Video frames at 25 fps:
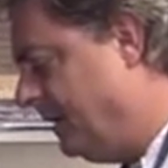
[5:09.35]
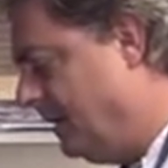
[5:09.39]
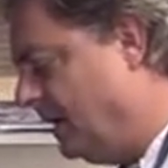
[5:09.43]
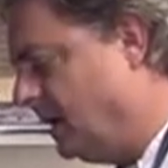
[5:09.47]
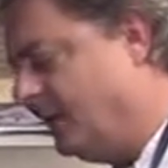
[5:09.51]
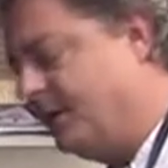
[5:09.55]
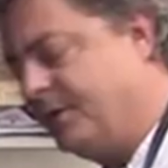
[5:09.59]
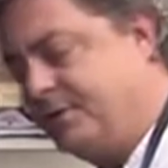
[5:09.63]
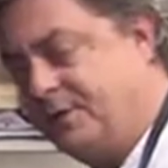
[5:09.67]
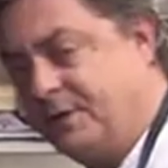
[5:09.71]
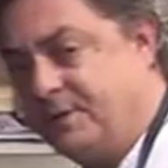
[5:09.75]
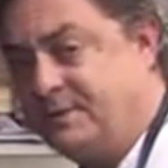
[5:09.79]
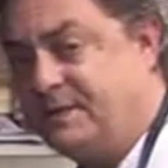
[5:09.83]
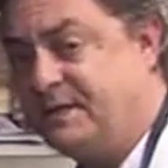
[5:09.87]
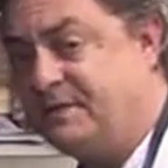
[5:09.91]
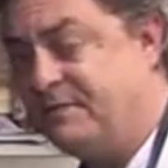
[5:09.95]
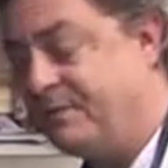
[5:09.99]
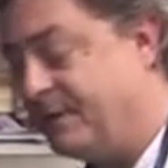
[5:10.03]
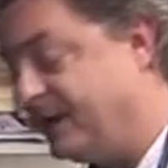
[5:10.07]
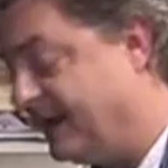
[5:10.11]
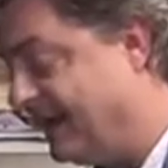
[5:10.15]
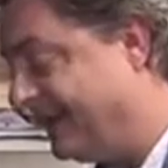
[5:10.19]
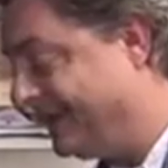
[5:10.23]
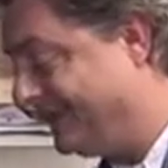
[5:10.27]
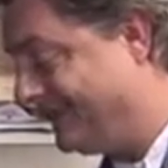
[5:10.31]
and the juices from
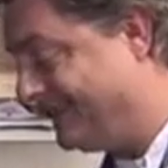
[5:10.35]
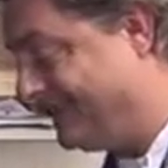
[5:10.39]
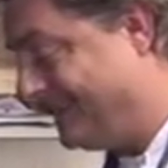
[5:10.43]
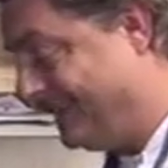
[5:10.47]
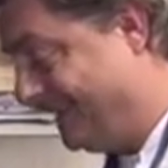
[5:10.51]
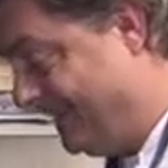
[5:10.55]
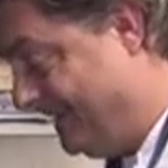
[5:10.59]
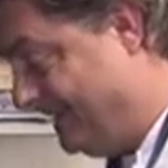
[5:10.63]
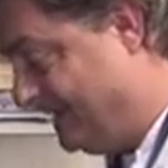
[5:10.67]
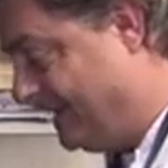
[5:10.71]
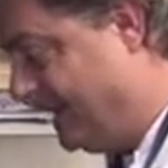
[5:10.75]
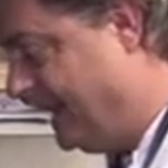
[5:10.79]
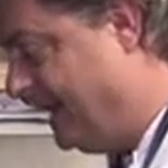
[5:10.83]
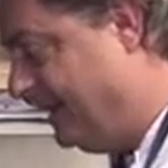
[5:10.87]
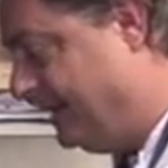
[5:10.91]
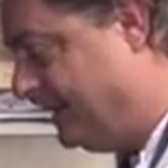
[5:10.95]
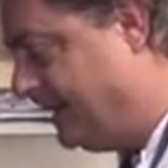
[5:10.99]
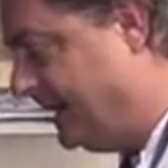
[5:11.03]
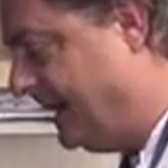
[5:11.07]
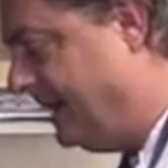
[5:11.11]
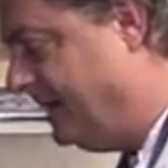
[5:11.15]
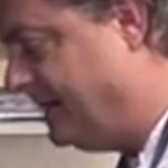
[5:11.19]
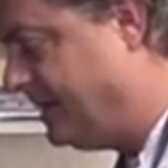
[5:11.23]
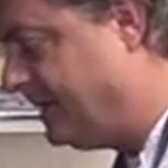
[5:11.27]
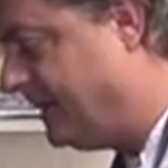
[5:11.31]
the langoustines
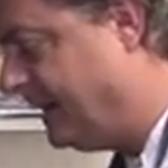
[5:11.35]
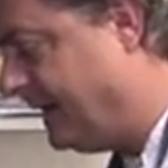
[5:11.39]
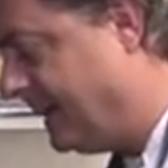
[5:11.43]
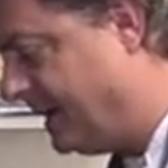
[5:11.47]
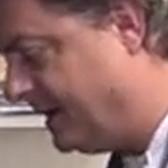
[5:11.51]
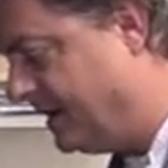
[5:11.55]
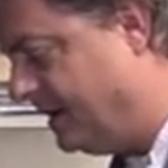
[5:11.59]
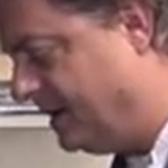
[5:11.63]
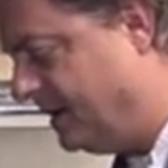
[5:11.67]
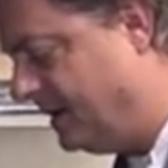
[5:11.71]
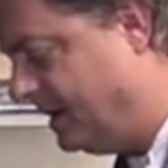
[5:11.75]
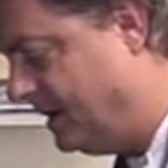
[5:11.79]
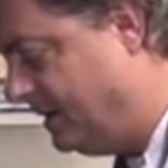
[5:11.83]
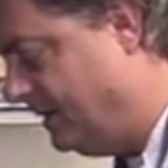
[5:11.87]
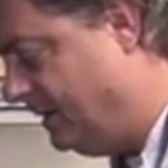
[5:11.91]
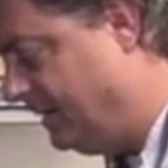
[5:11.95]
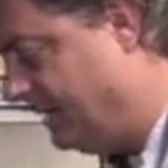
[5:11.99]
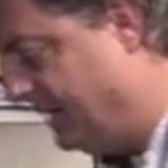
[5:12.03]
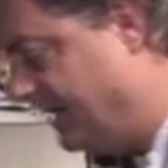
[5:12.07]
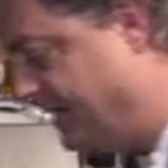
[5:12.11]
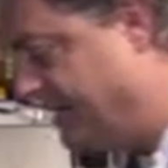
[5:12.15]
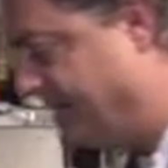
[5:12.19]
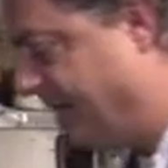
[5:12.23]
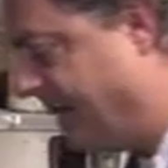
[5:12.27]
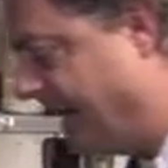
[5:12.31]
into
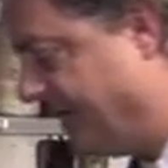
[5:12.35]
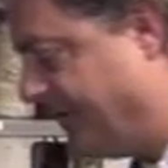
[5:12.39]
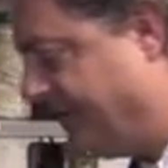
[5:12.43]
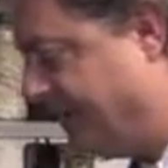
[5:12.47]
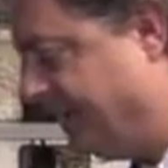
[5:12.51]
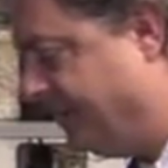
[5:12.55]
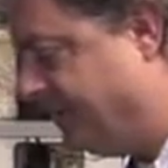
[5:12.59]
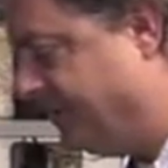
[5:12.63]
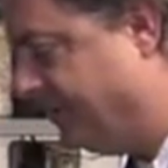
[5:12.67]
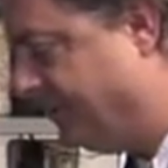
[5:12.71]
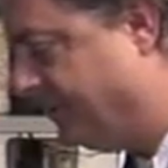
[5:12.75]
that dish